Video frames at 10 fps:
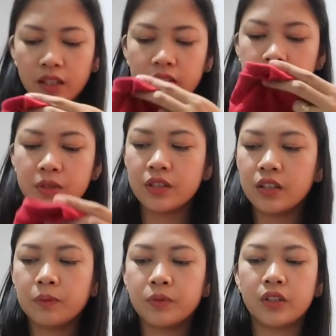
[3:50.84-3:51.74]
And I'm just
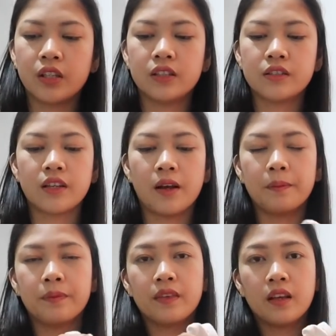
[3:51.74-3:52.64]
gonna put in
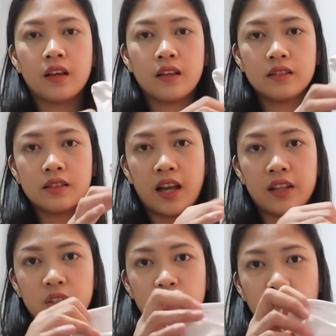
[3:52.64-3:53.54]
some
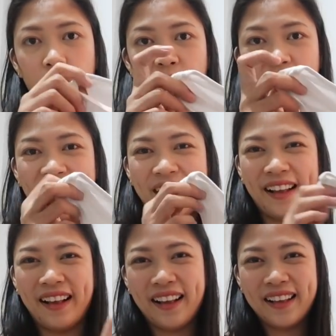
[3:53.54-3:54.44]
sando
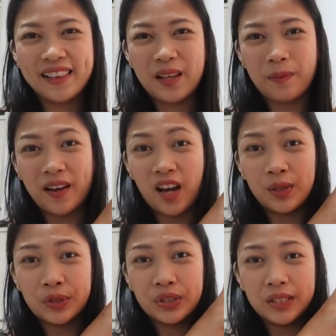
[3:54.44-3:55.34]
na pang
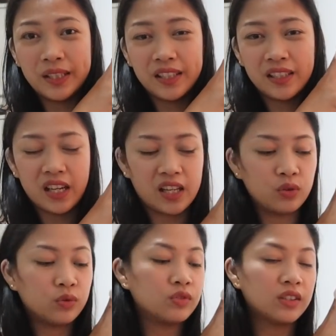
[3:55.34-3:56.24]
underneath niya
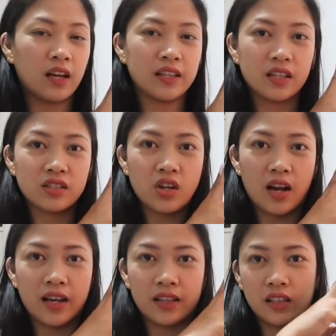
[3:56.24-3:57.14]
doon sa kanyang
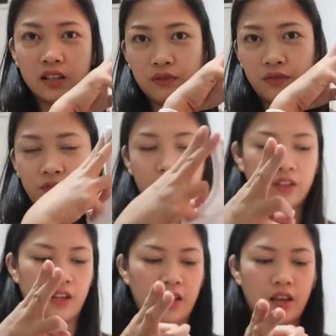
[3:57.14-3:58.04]
jacket, if
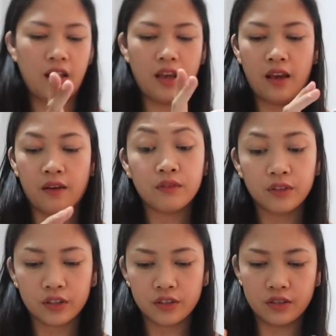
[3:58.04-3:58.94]

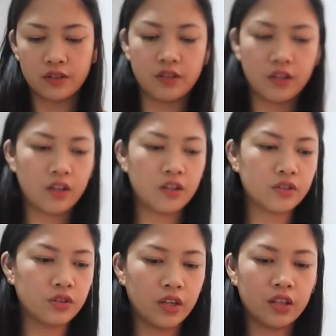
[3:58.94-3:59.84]
ever.
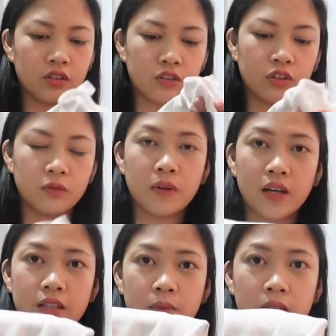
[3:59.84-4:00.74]
So, ito, itong
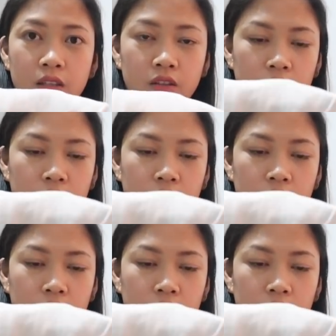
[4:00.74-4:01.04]
mga damit na